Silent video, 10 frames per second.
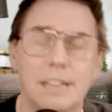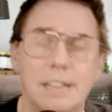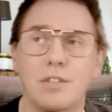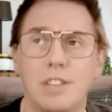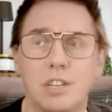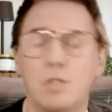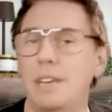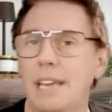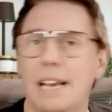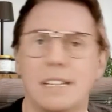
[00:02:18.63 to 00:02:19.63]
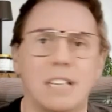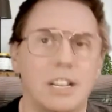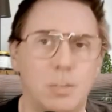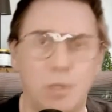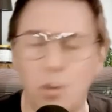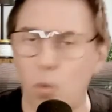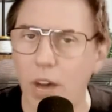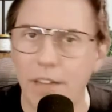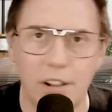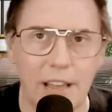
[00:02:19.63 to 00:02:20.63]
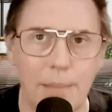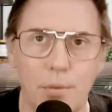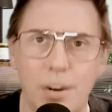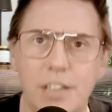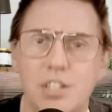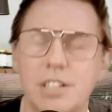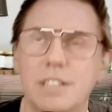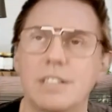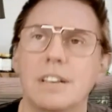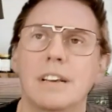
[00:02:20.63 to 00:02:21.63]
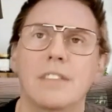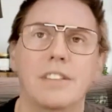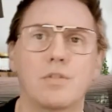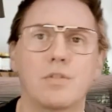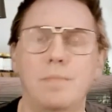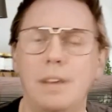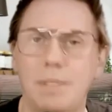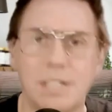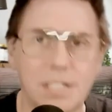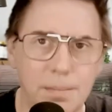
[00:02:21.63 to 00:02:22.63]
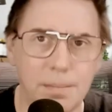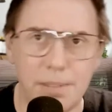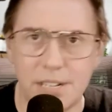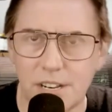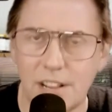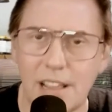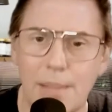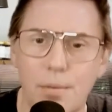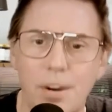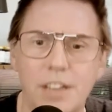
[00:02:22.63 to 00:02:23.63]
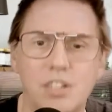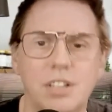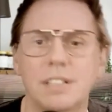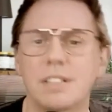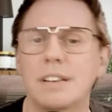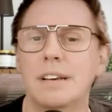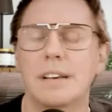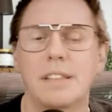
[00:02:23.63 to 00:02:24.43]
So this would be, yes, husband and wife collaborations. This would be business and business collaborations.